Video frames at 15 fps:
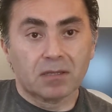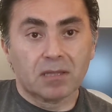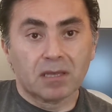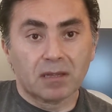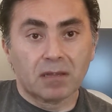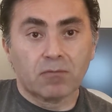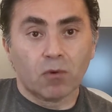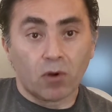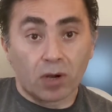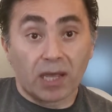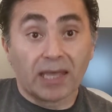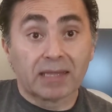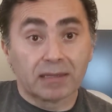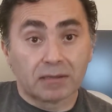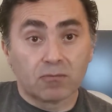that were
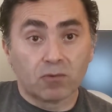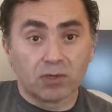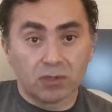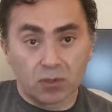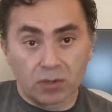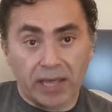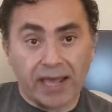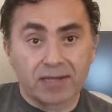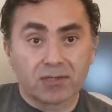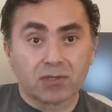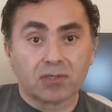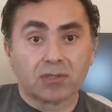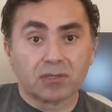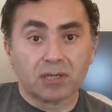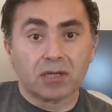when you answer,